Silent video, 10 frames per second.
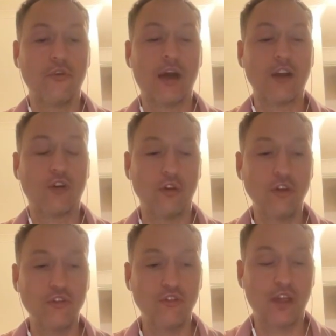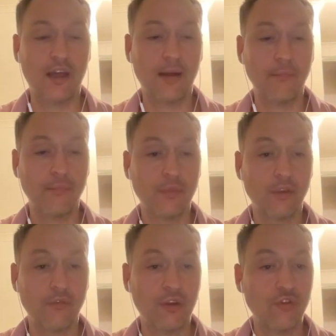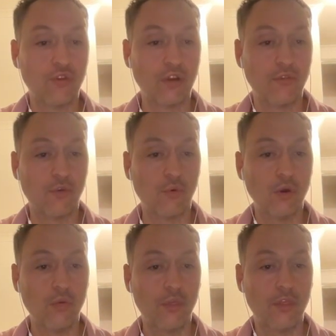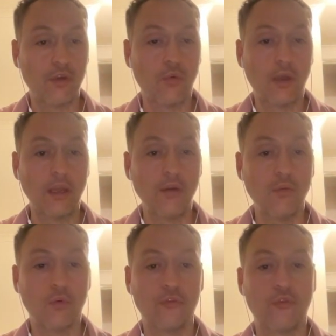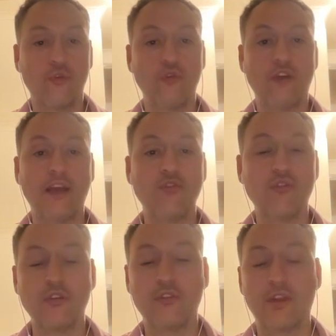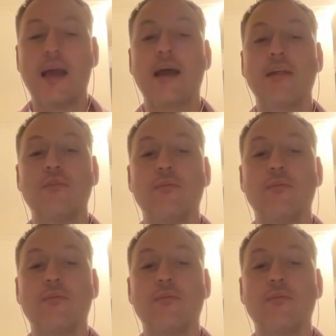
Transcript: acknowledge that venturing forward with the queen was too dangerous, and